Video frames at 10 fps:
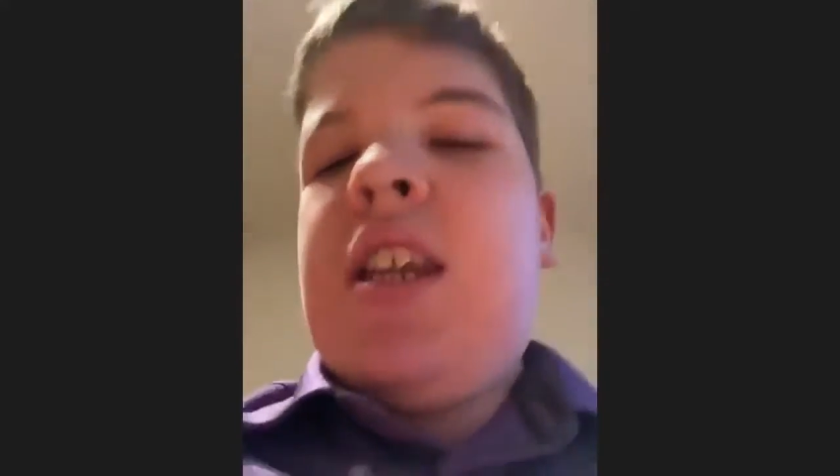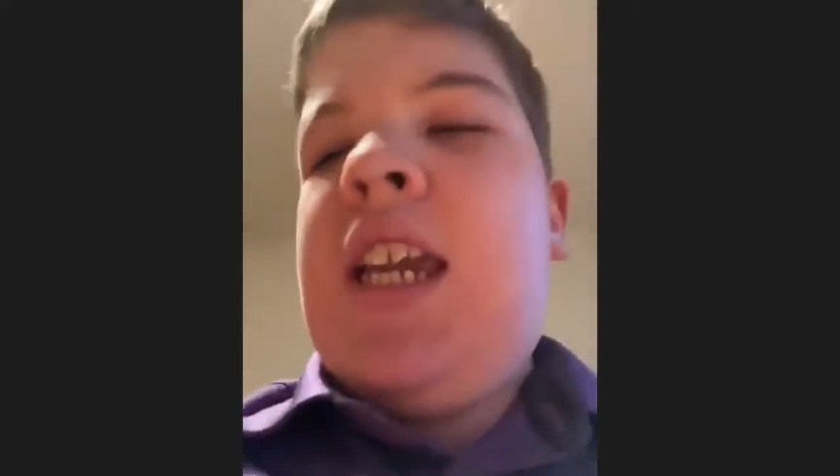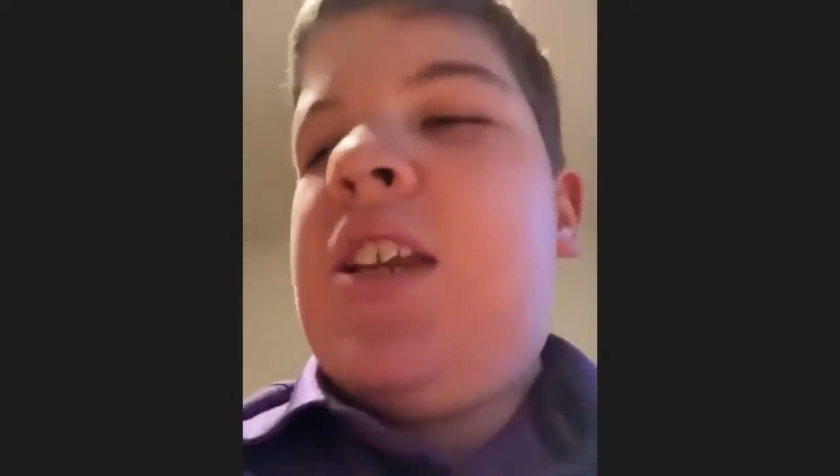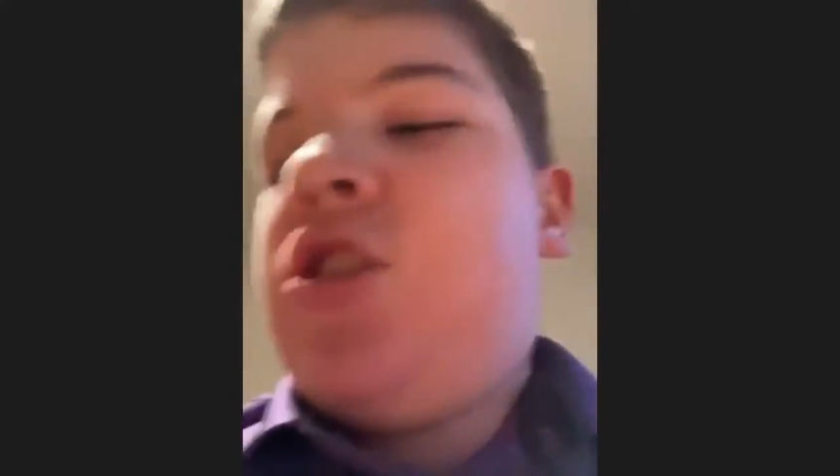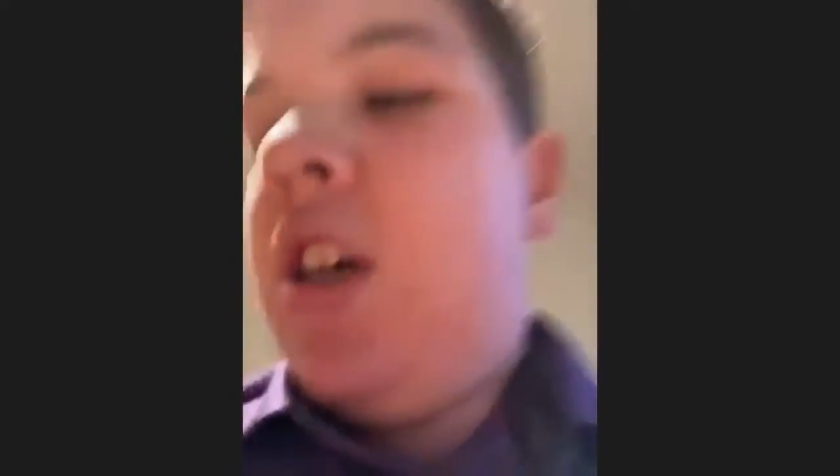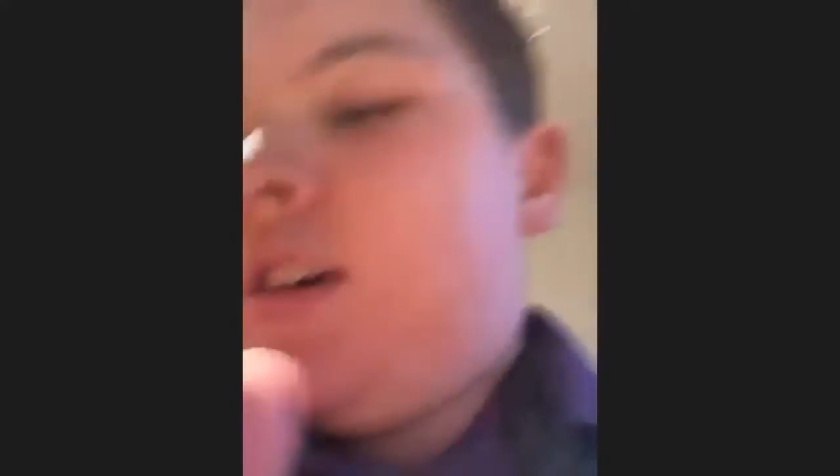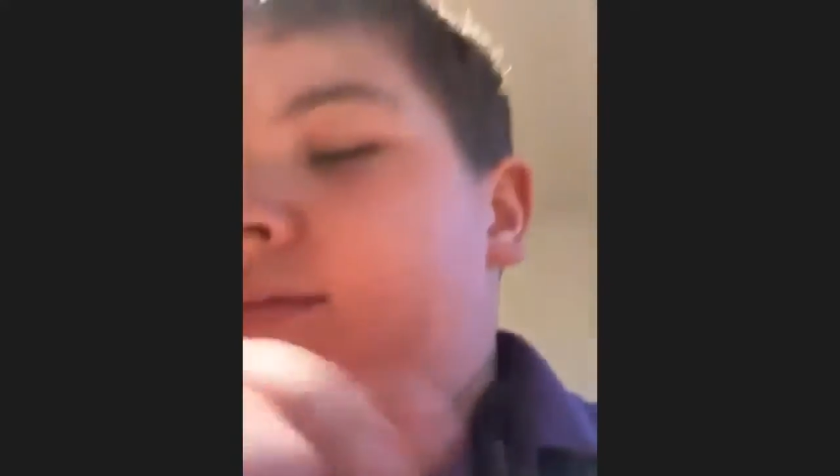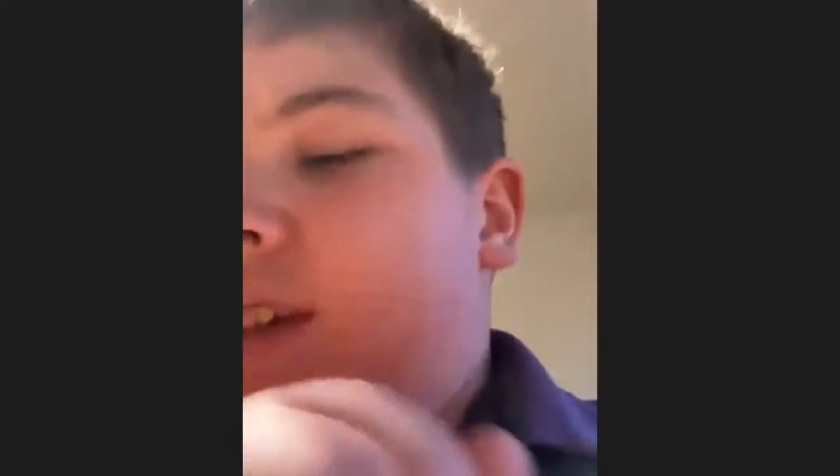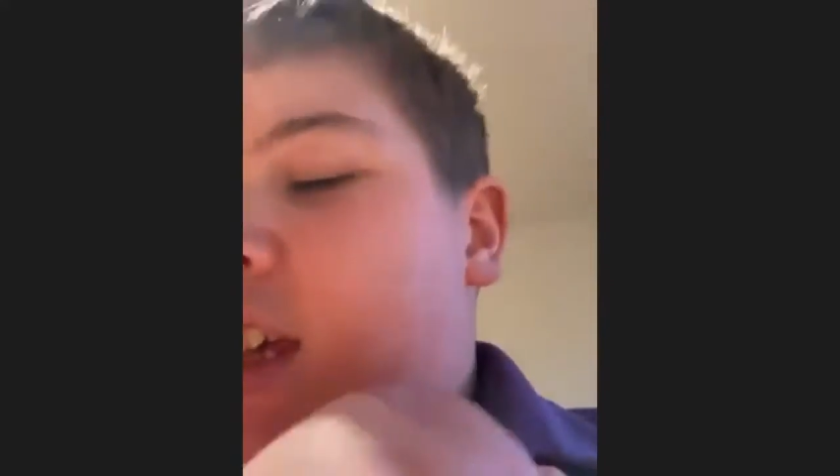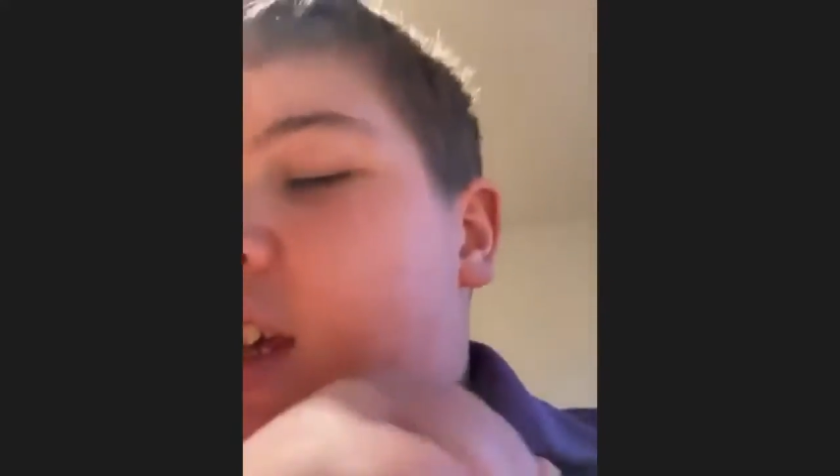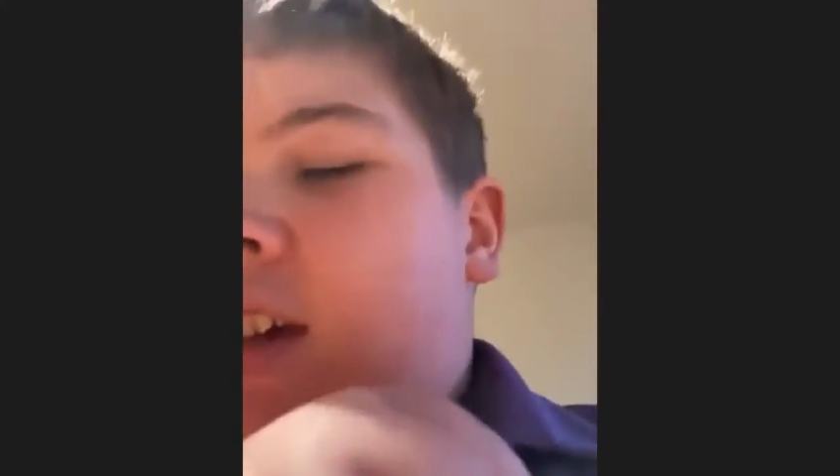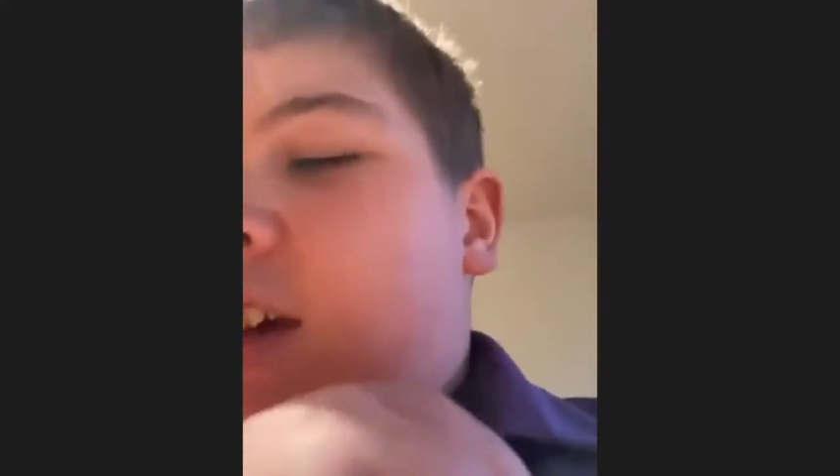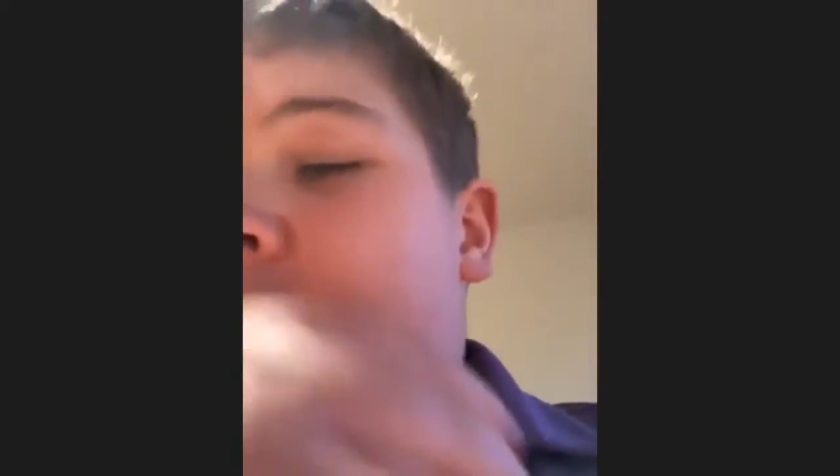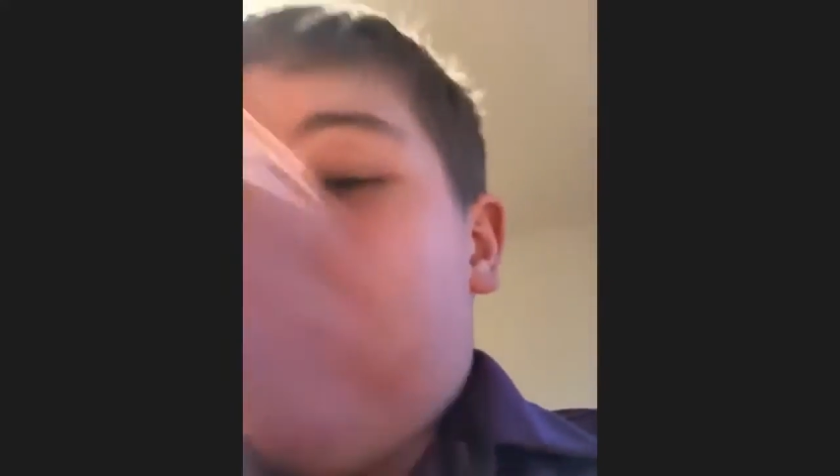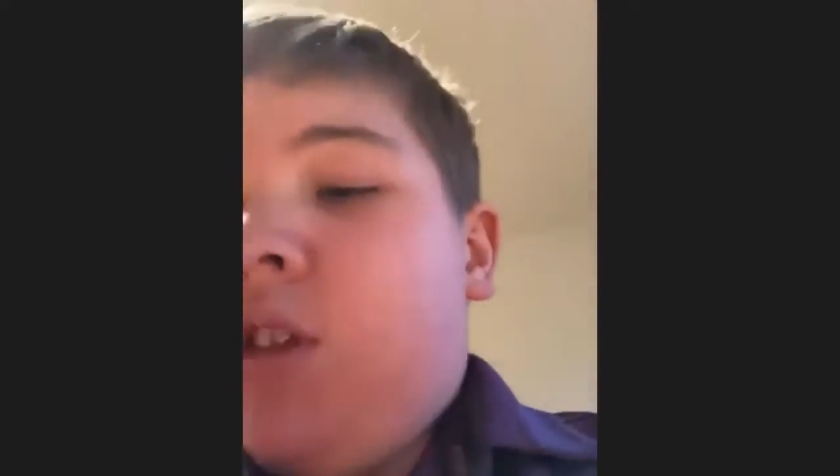teacher
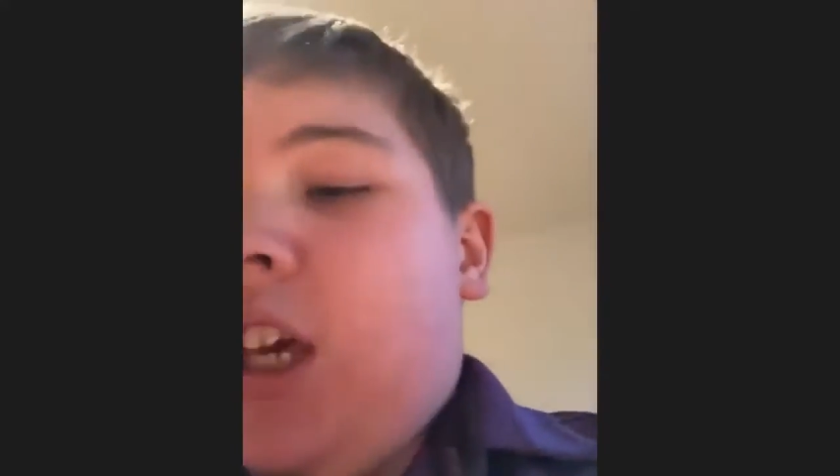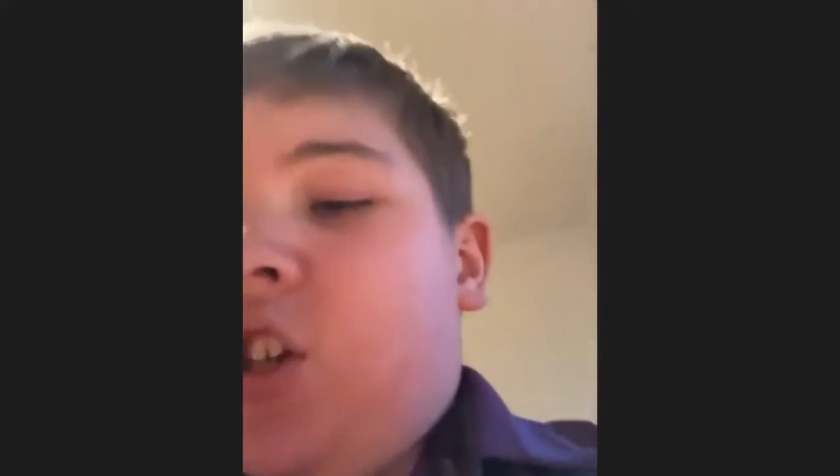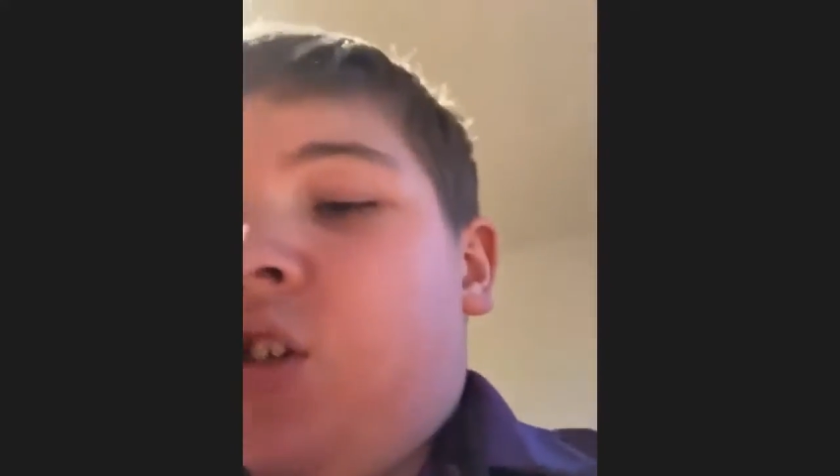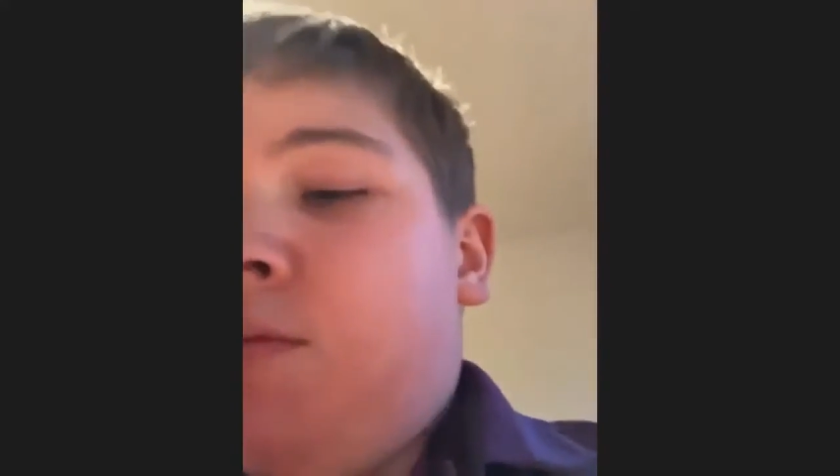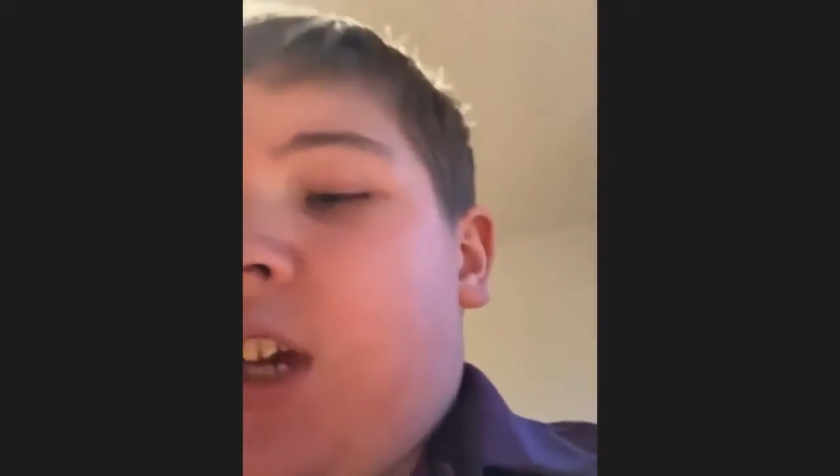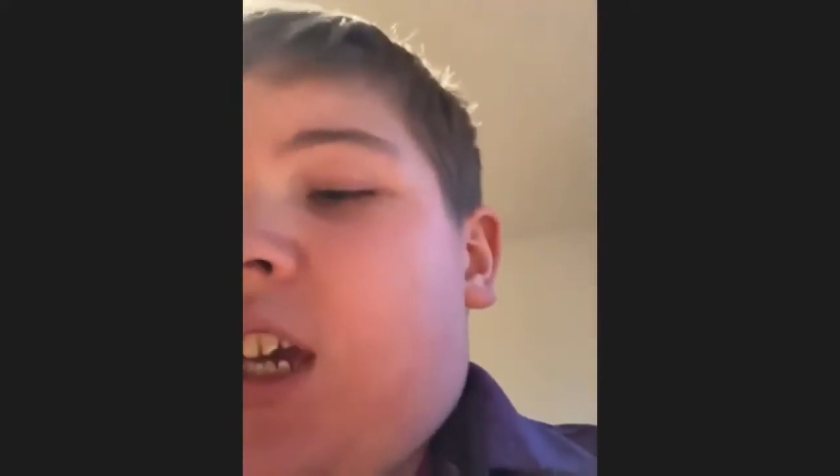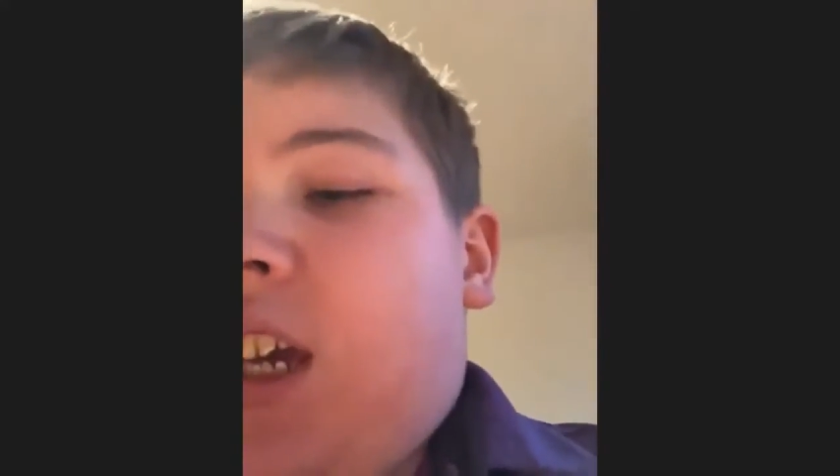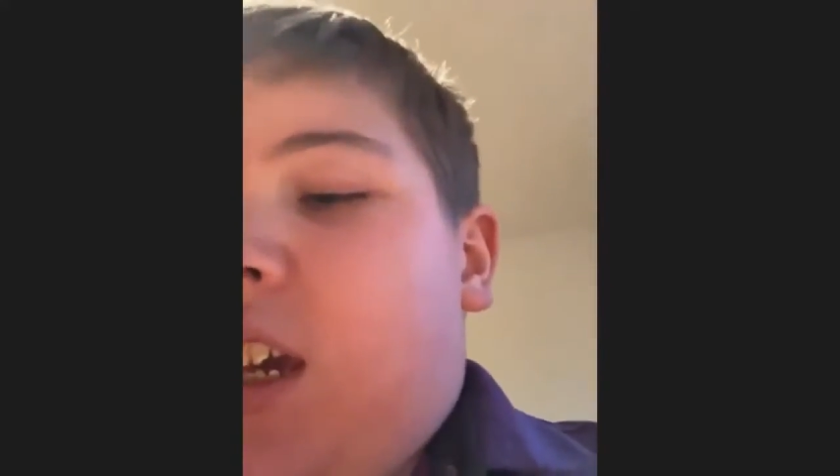who teaches me